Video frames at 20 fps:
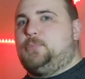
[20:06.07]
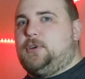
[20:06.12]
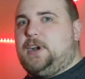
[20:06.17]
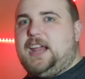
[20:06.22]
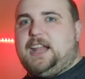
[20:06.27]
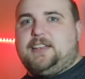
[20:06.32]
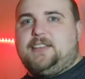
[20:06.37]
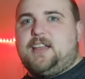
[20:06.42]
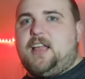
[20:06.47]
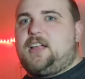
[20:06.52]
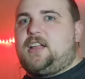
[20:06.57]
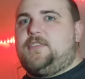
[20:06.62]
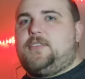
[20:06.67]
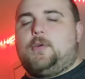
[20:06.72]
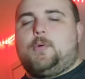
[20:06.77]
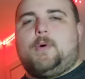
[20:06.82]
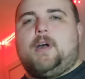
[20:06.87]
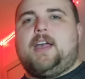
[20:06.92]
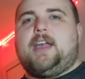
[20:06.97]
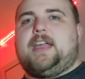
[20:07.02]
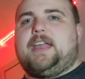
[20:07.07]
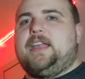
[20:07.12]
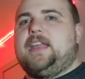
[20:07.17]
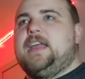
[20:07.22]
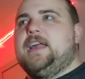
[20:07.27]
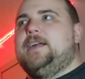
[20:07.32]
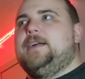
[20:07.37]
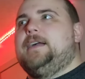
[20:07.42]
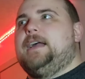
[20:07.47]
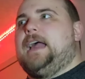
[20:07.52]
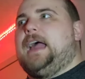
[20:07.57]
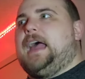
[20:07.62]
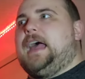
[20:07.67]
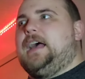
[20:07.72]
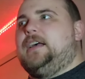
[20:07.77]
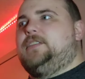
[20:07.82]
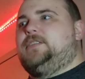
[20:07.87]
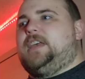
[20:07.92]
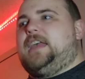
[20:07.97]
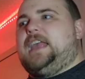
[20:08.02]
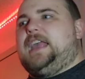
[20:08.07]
breakneck of a way, as